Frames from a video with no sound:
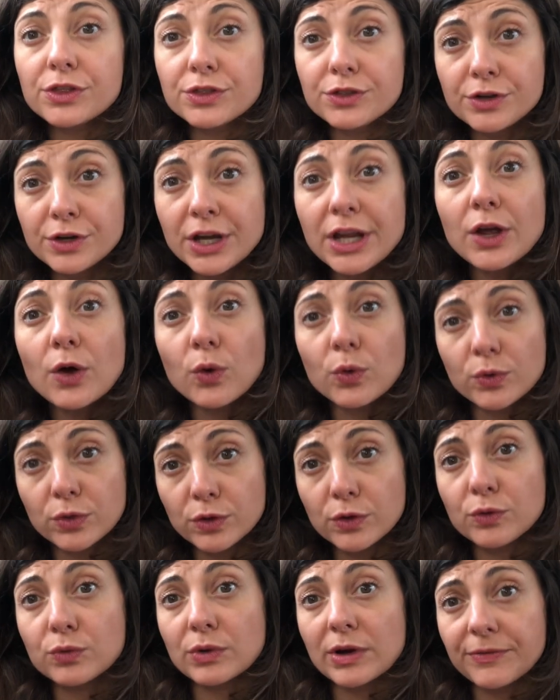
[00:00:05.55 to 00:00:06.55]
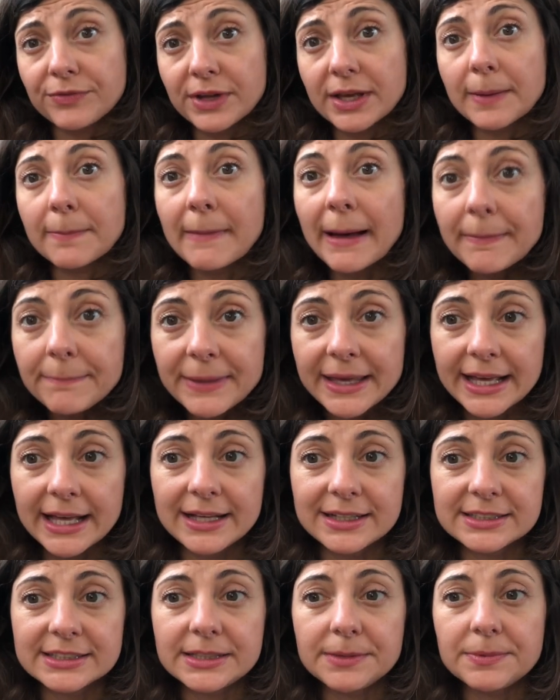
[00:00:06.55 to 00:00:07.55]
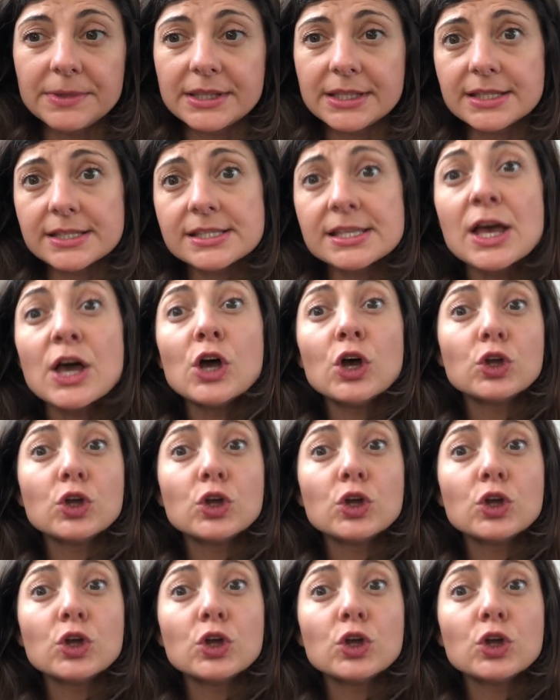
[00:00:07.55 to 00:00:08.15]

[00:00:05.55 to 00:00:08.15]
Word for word: three orthographic mapping activities.